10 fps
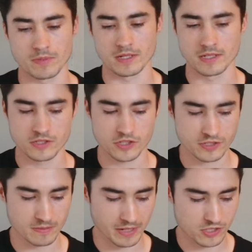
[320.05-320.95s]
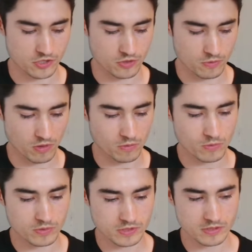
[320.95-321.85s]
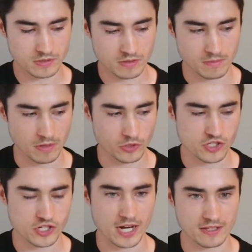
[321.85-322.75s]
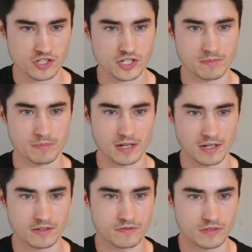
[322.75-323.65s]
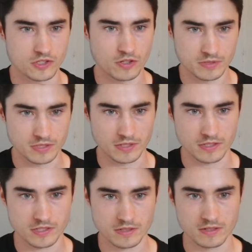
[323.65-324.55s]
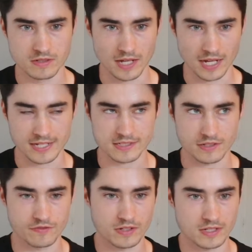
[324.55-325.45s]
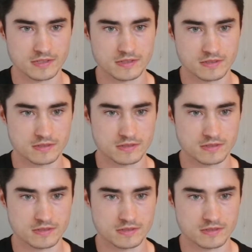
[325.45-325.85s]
but just to make sure, what was the most challenging part of the job search, at least at first?